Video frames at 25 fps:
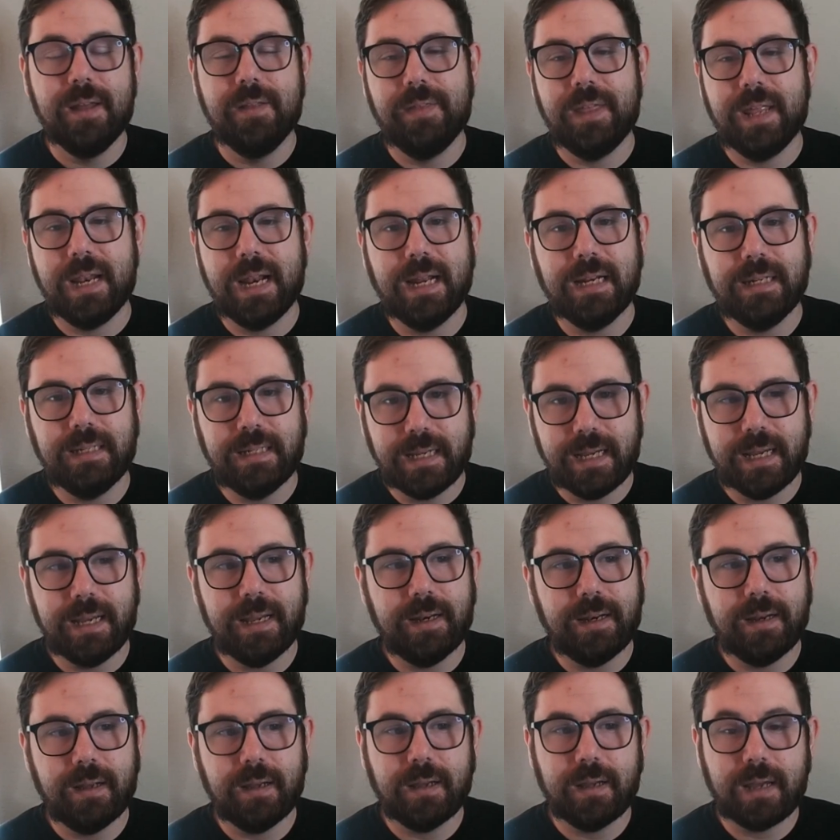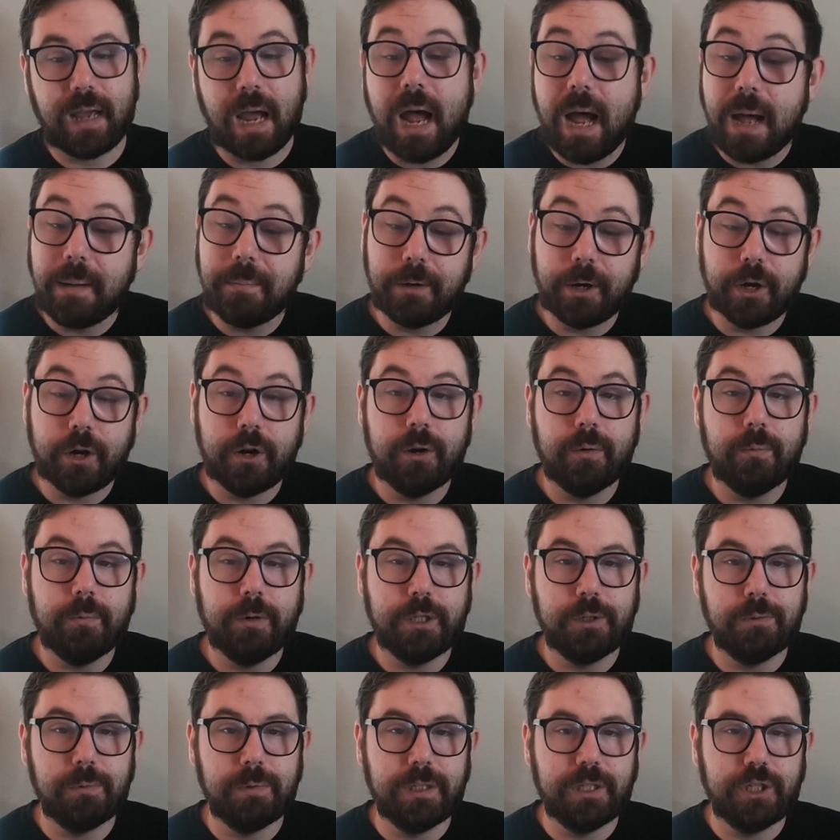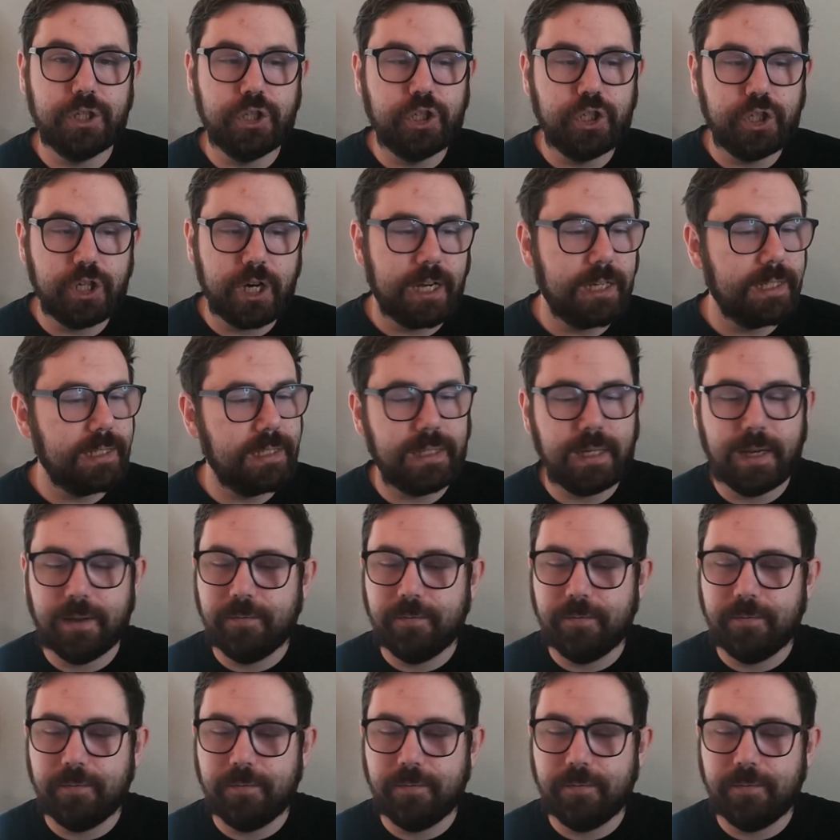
than I did Commoner, which was just,